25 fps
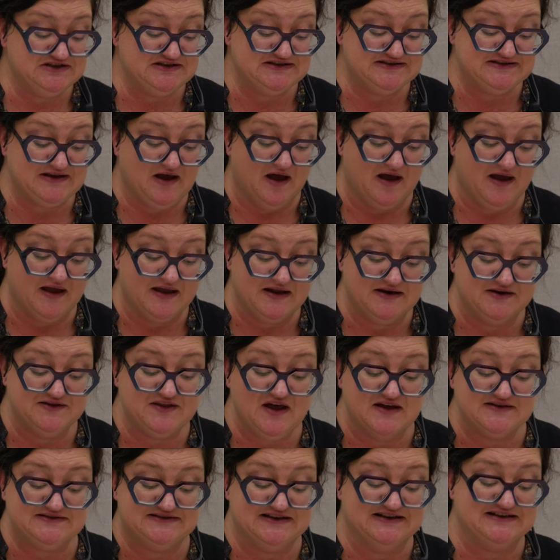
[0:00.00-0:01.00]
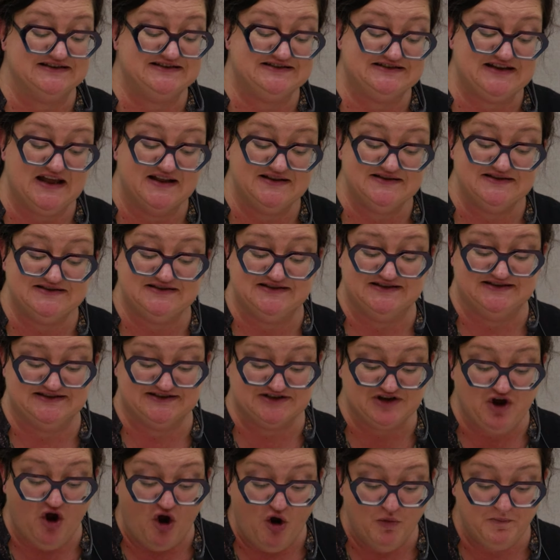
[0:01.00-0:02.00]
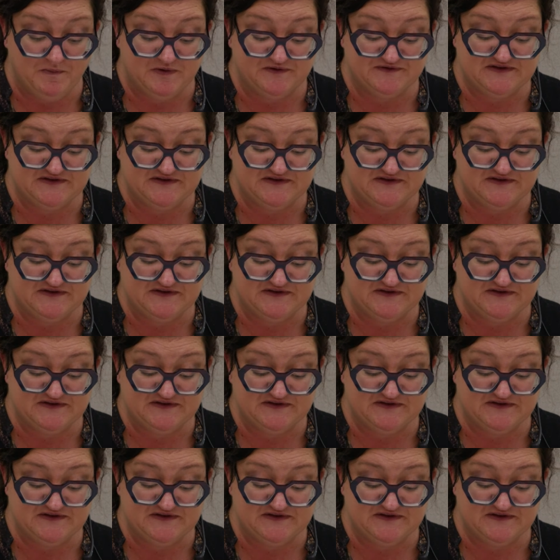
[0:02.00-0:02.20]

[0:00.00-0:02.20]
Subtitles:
design thus extends the scope